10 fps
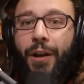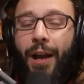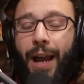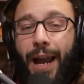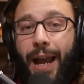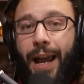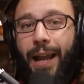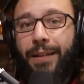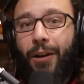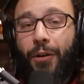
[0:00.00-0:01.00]

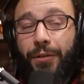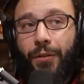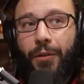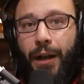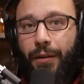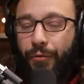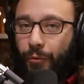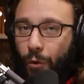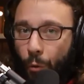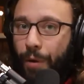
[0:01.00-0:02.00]
and also kind of
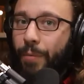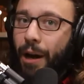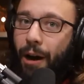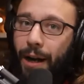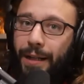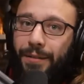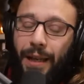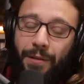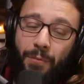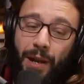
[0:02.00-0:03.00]
opened my eyes
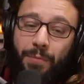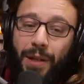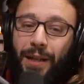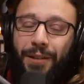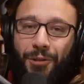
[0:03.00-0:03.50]
and made me,